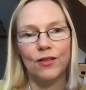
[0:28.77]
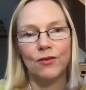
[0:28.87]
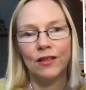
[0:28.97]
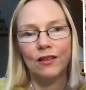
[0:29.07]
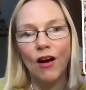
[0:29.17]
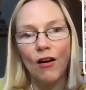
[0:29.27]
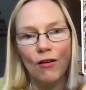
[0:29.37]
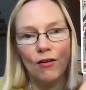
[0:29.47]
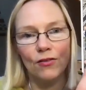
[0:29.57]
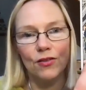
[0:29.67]
So in the
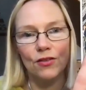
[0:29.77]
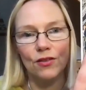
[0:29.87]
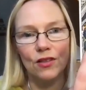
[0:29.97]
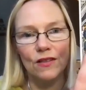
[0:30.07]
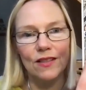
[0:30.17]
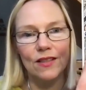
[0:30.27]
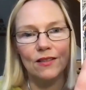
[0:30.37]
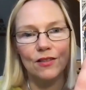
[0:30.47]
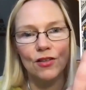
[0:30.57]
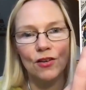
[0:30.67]
card, you can see
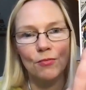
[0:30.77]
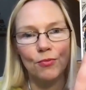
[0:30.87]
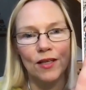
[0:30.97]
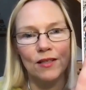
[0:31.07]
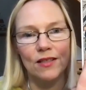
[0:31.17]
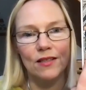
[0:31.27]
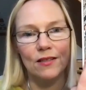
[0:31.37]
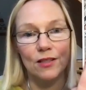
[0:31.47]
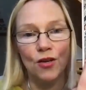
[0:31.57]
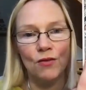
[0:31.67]
this young apprentice
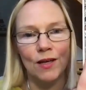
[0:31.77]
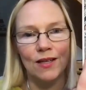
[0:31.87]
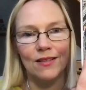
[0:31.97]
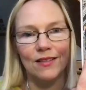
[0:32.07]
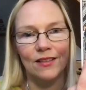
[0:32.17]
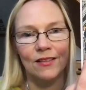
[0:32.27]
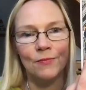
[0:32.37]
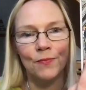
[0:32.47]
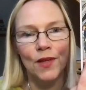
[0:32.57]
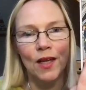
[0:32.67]
stonemason,